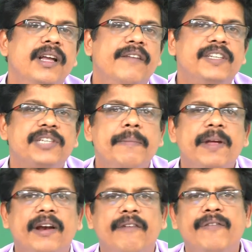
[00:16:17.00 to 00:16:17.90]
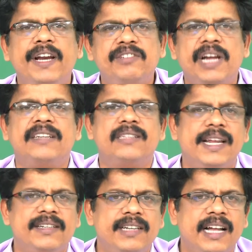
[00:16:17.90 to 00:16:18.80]
which can be roughly
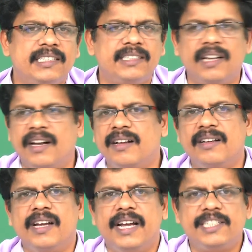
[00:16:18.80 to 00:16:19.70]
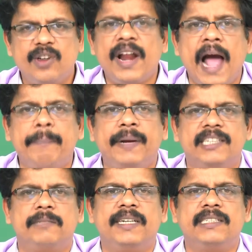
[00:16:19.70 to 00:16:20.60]
translated as it is not
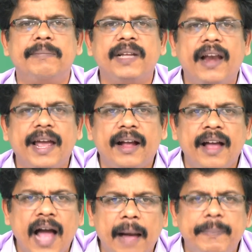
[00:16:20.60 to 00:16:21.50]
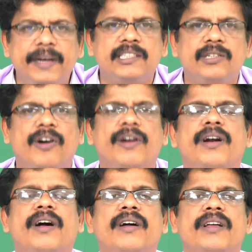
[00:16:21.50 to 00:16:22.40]
happiness, but something like happiness
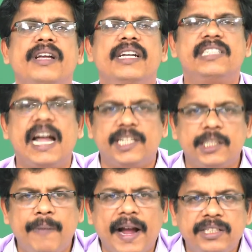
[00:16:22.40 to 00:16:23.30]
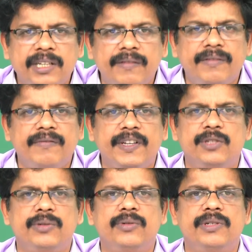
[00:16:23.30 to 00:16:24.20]
or satisfaction
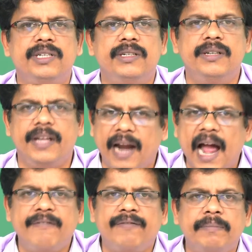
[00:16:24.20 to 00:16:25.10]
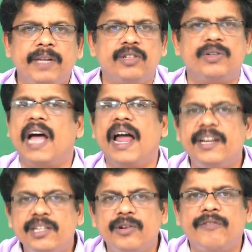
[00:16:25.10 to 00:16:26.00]
which you derive from the
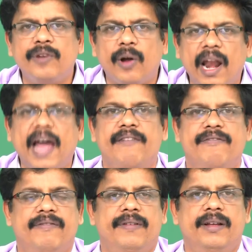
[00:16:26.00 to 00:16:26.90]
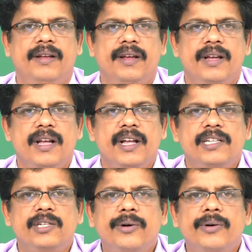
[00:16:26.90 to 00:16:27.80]
totality of your life.
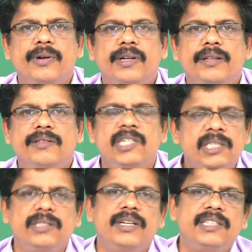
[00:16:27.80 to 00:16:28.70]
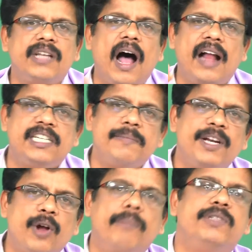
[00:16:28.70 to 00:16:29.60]
So, this is the
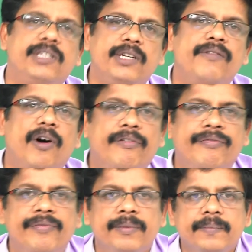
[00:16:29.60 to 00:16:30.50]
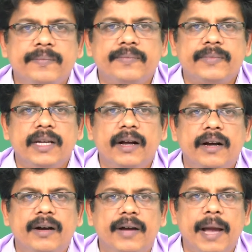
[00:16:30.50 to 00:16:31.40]
ultimate objective of
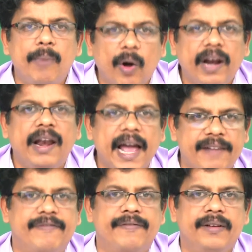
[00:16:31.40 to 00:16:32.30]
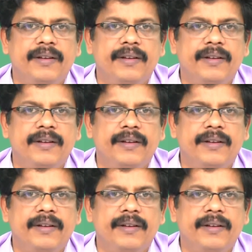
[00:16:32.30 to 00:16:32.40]
a moral life,